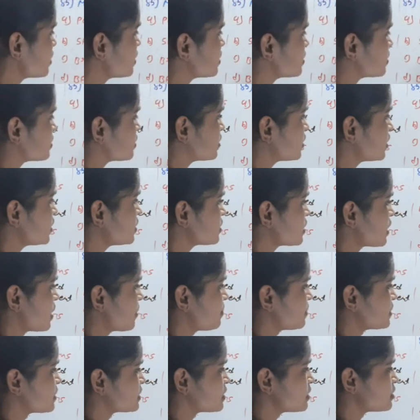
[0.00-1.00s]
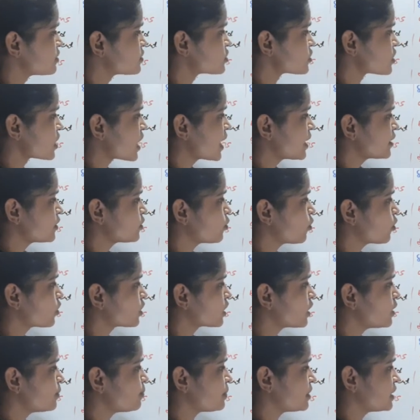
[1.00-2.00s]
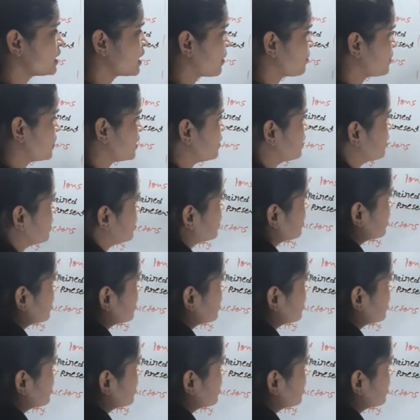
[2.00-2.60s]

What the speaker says: is the shape is the trigonal pyramidal.